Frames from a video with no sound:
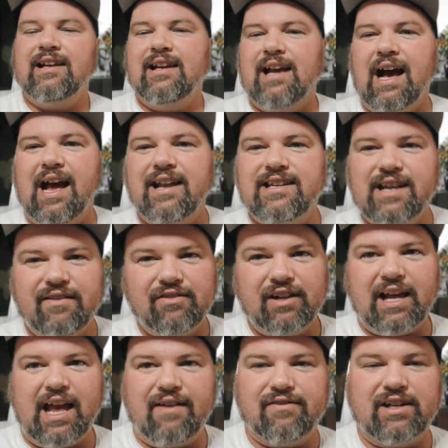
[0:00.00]
I
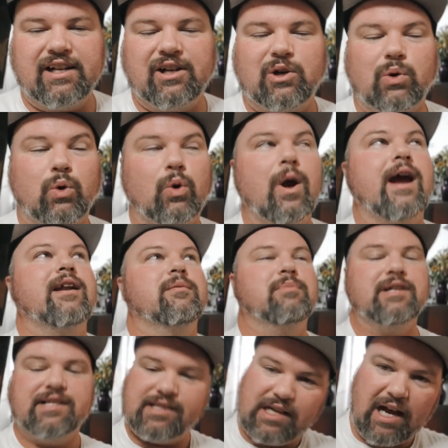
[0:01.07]
definitely have an
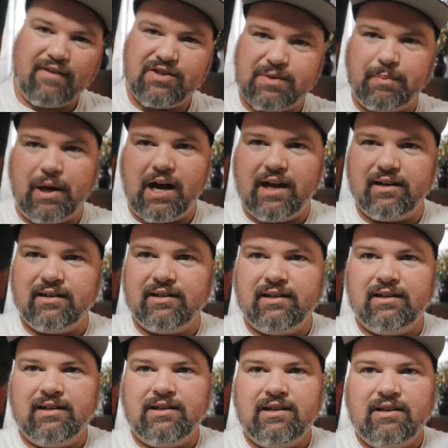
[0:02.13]
incredibly soft spot
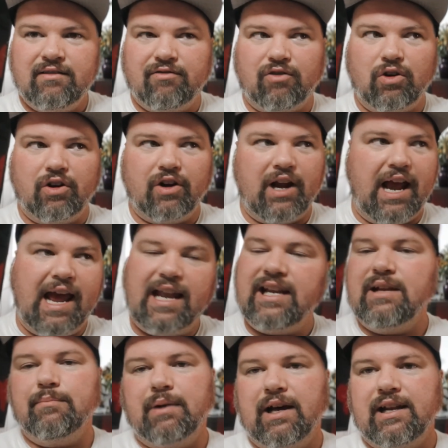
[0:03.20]
for
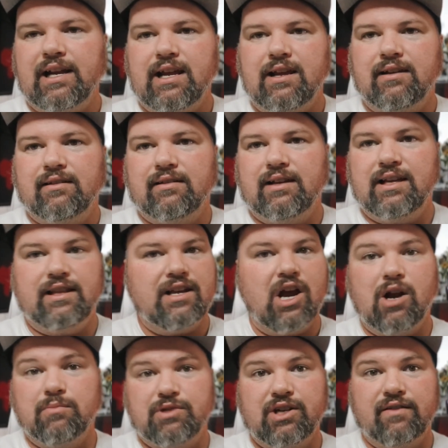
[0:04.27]
anybody in the
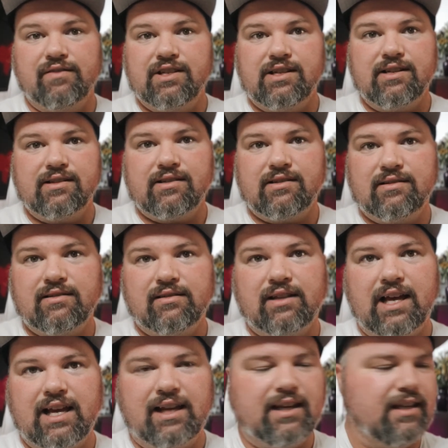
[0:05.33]
armed services.
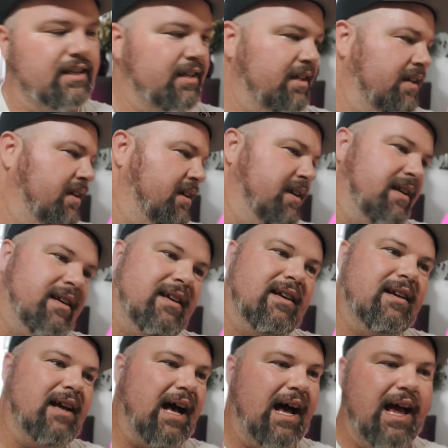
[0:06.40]
Like
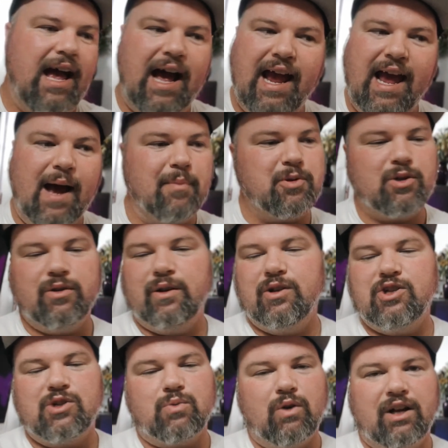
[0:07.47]
I, I absolutely
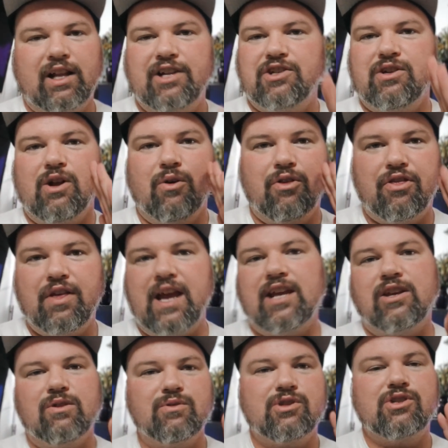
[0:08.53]
just want to let you know
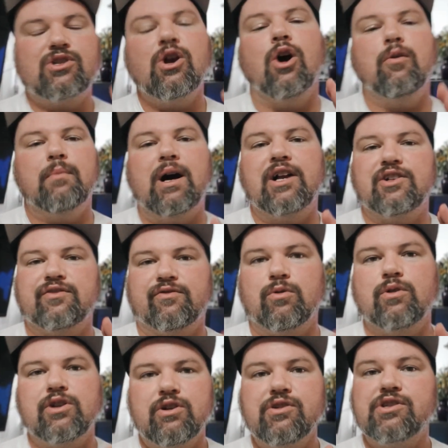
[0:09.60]
thank you so much
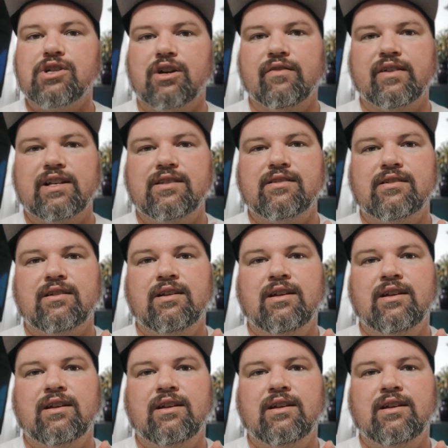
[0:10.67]
for your service